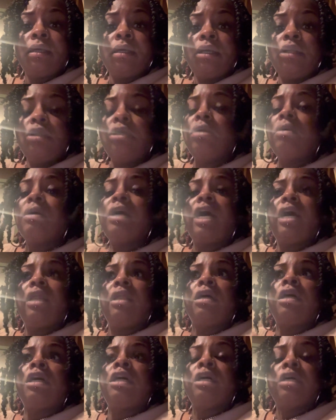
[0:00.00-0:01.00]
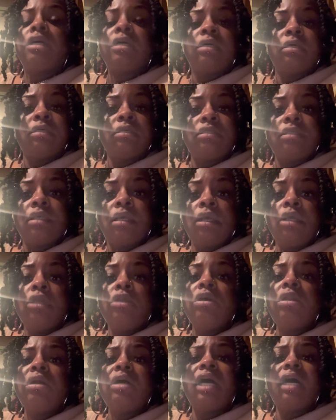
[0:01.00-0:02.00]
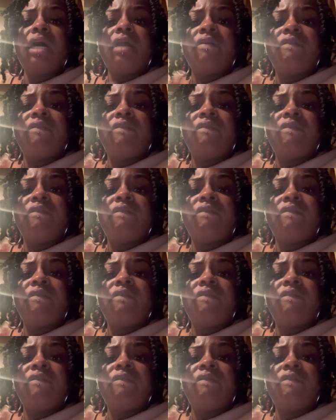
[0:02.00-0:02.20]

You don't got to cuss. You don't got